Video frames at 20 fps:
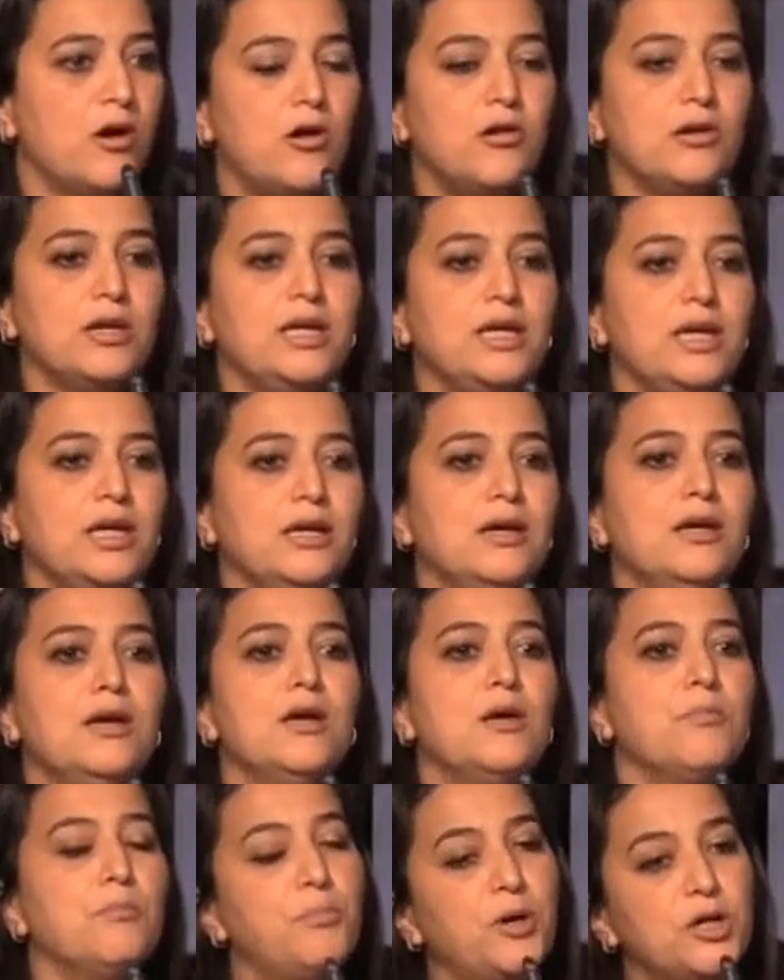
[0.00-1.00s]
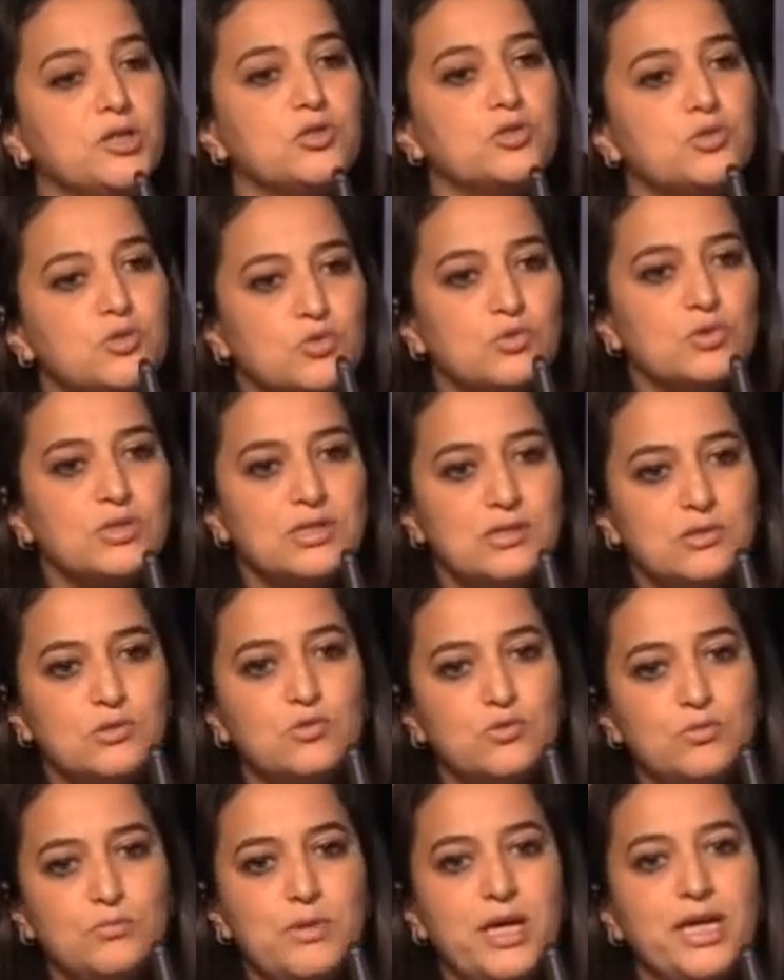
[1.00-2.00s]
only, but
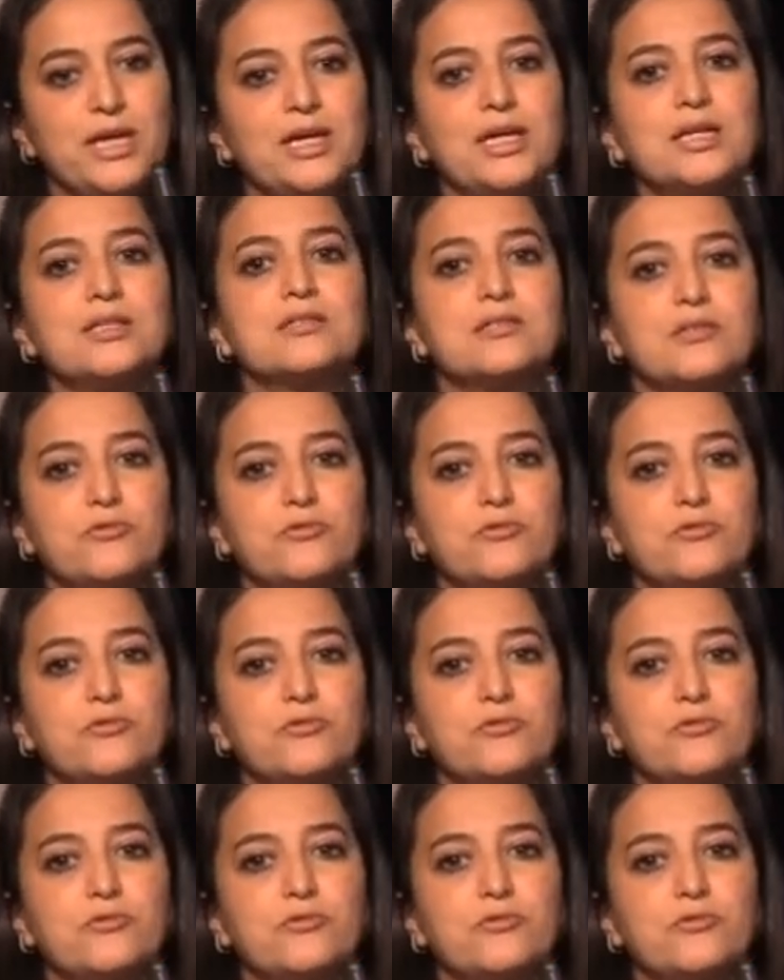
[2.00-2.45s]
to make it